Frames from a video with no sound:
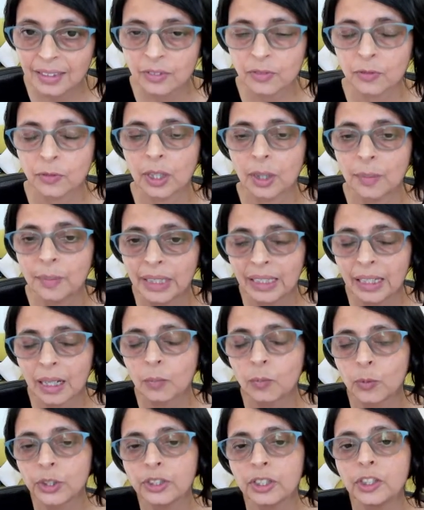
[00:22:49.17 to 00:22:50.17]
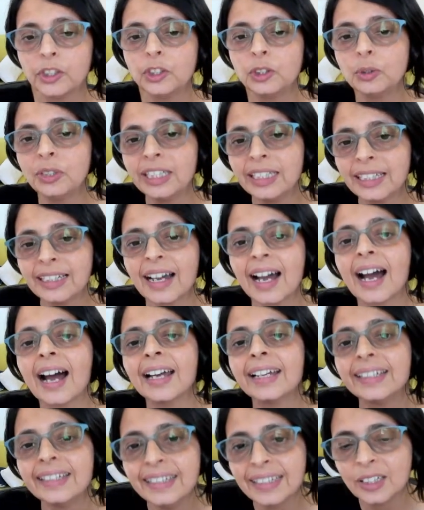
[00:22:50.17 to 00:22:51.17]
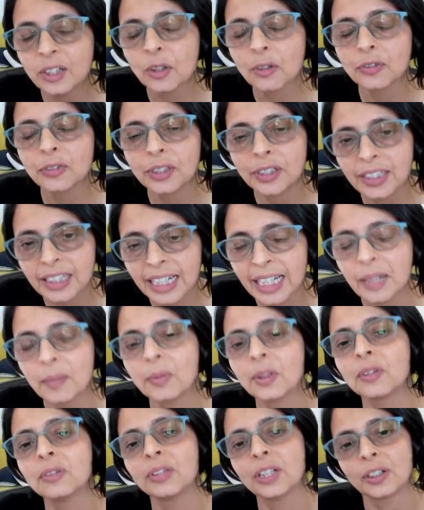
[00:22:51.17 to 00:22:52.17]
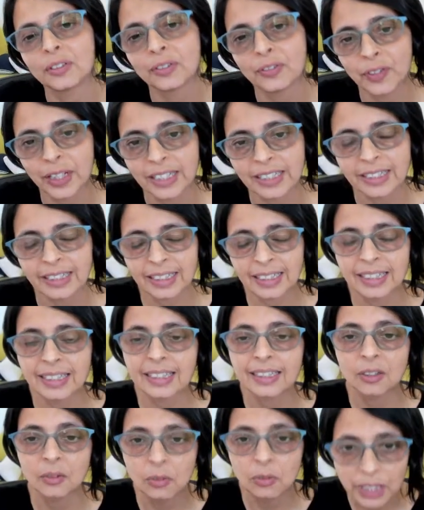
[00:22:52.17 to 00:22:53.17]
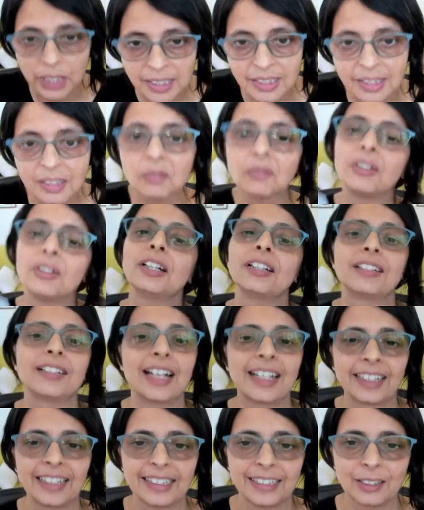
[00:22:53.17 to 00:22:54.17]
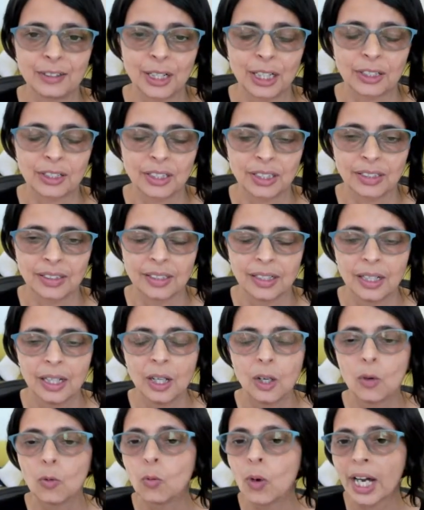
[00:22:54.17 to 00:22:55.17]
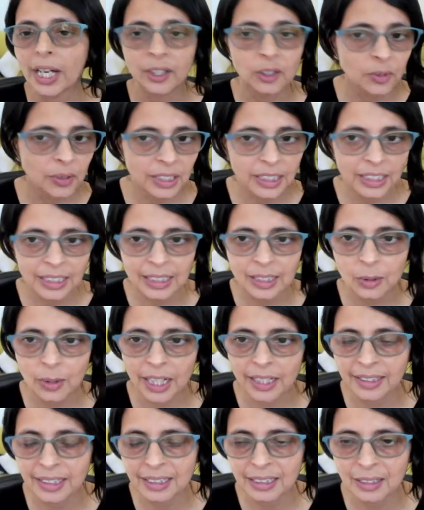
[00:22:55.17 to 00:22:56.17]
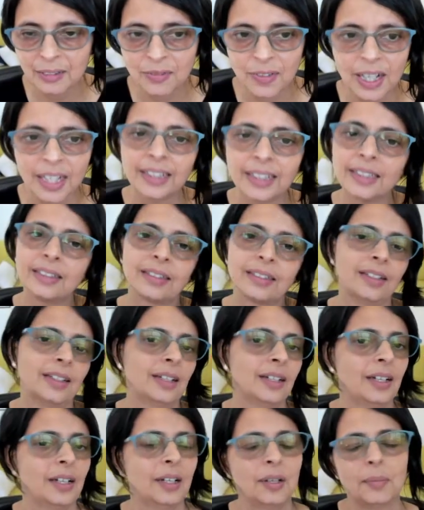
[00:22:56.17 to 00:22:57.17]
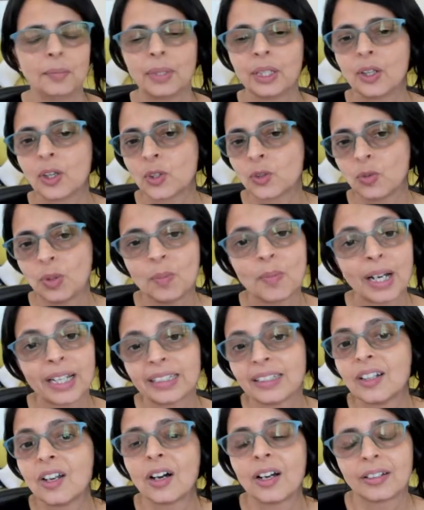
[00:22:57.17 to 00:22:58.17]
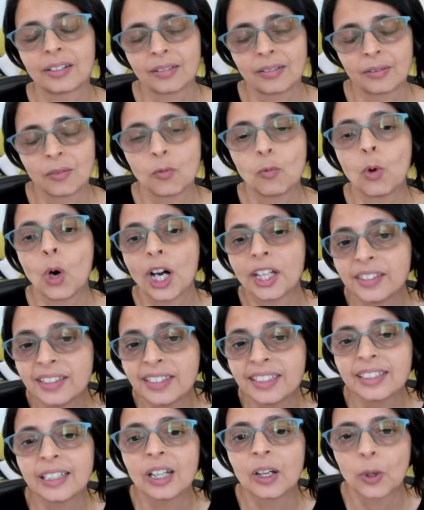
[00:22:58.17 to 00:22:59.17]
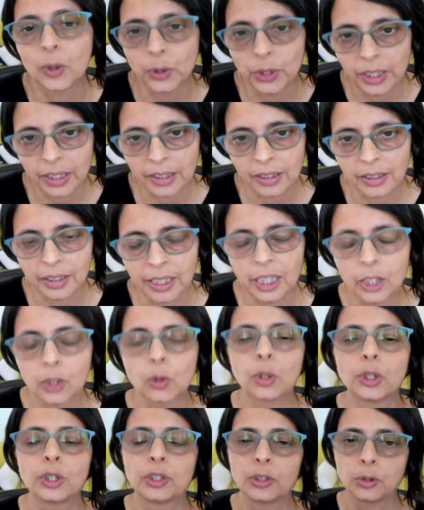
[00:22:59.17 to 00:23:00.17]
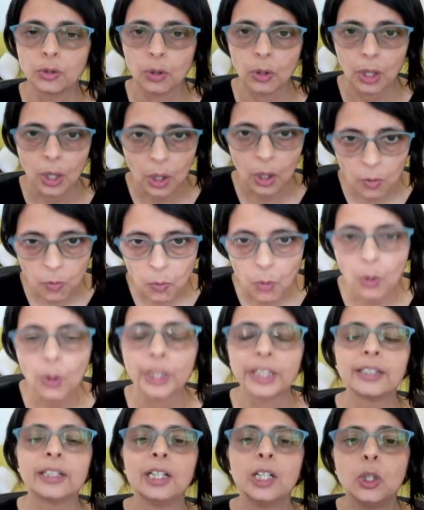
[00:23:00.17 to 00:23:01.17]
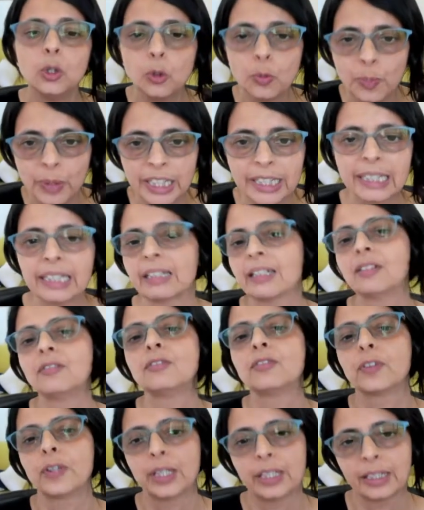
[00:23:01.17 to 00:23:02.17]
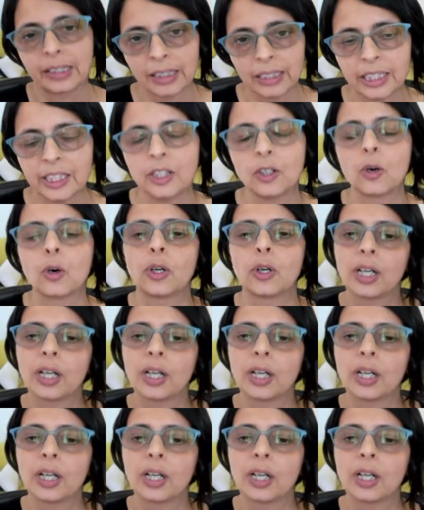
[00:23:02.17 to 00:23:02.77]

Coming up with the unique ID of the neighbor we are facing is the reason we are tracking direction. Why do we need to identify it? Because we might not want to go there in order to avoid looping infinitely on